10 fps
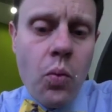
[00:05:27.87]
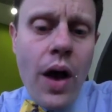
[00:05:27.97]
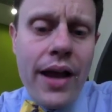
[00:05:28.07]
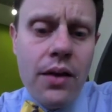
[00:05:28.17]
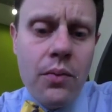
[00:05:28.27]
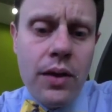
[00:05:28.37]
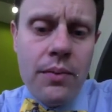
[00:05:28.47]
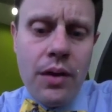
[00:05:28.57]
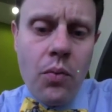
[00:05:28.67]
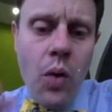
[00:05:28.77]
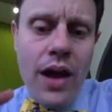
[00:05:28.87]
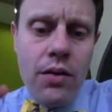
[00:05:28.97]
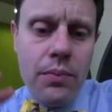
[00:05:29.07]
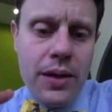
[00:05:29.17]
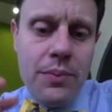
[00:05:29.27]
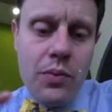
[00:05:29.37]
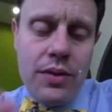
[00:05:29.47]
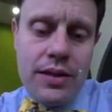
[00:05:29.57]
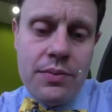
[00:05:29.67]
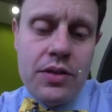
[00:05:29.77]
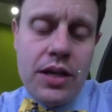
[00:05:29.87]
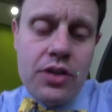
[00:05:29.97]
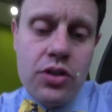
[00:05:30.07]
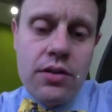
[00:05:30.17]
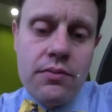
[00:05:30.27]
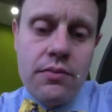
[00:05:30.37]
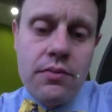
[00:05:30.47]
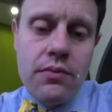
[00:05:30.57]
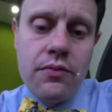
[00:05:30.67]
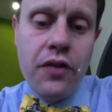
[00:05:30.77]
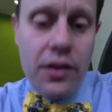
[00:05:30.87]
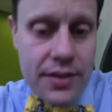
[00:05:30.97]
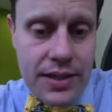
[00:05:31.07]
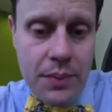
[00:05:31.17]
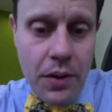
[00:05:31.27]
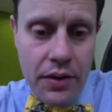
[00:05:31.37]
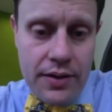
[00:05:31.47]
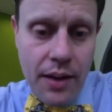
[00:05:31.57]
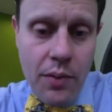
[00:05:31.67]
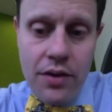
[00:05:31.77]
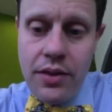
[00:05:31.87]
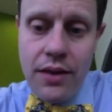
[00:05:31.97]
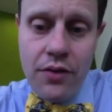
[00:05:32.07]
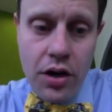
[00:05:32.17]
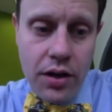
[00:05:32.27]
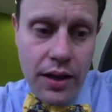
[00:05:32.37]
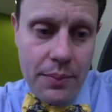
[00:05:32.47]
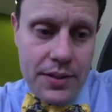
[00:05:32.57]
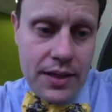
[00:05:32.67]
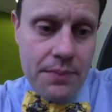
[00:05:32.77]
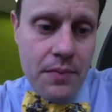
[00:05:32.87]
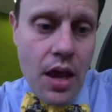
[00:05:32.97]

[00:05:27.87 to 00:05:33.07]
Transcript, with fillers: Why, wait a minute, why don't people with this mutation fall asleep all the time? Why don't they have narcolepsy?